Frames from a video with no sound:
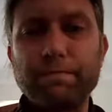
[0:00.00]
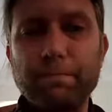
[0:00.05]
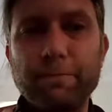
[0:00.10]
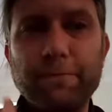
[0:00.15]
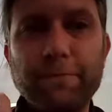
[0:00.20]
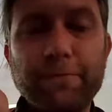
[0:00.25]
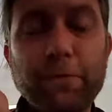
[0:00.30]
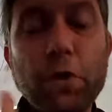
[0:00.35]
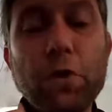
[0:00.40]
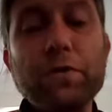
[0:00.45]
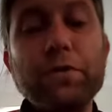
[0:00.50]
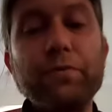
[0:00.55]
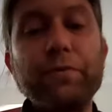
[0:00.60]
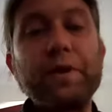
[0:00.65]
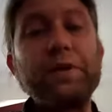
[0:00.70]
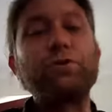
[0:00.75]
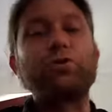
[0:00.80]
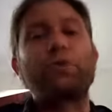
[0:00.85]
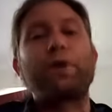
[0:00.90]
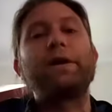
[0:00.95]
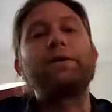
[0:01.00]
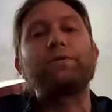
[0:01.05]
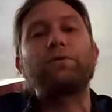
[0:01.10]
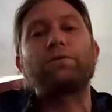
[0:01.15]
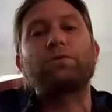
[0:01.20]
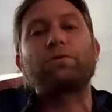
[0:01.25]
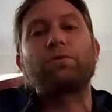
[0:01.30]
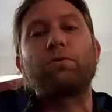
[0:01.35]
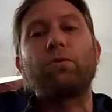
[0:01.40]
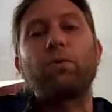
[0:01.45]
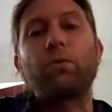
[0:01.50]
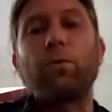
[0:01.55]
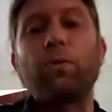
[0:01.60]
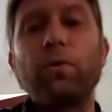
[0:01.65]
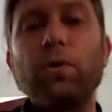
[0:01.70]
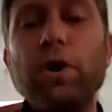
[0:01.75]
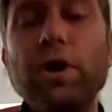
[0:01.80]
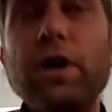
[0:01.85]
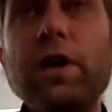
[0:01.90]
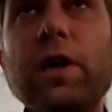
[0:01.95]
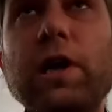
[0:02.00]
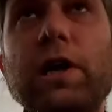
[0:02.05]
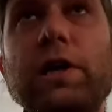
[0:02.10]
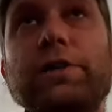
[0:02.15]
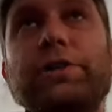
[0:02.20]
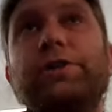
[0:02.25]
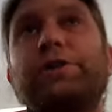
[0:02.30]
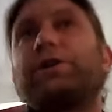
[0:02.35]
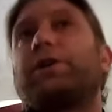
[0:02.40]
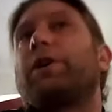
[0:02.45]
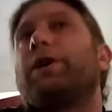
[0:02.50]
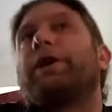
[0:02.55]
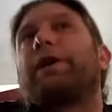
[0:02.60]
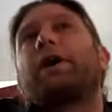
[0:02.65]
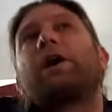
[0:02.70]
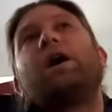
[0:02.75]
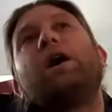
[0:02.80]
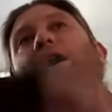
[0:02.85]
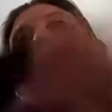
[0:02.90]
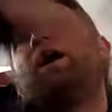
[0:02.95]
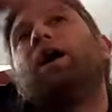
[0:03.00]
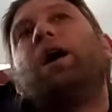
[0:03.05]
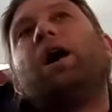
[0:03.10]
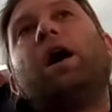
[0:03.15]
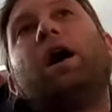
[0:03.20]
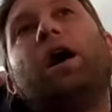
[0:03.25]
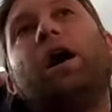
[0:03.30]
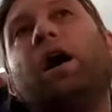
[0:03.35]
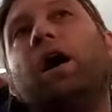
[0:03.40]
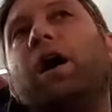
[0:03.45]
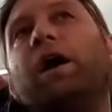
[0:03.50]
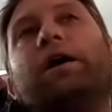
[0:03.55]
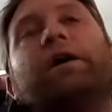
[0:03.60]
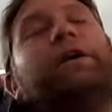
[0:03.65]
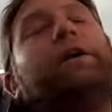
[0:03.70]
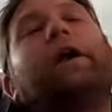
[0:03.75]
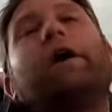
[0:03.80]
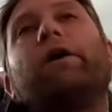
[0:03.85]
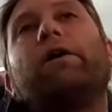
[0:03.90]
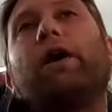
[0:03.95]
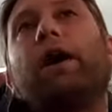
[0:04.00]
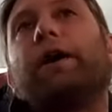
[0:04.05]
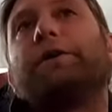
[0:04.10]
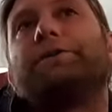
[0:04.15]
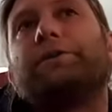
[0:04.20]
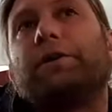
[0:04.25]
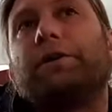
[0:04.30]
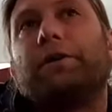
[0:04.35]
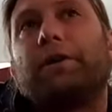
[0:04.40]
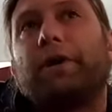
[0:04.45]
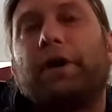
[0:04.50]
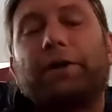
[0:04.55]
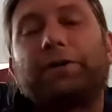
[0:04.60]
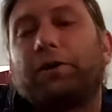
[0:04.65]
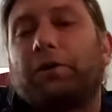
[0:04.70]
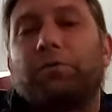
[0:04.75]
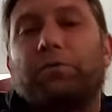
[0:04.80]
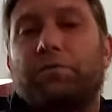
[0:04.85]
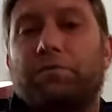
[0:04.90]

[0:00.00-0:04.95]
further entrenched, or just going, yeah, I don't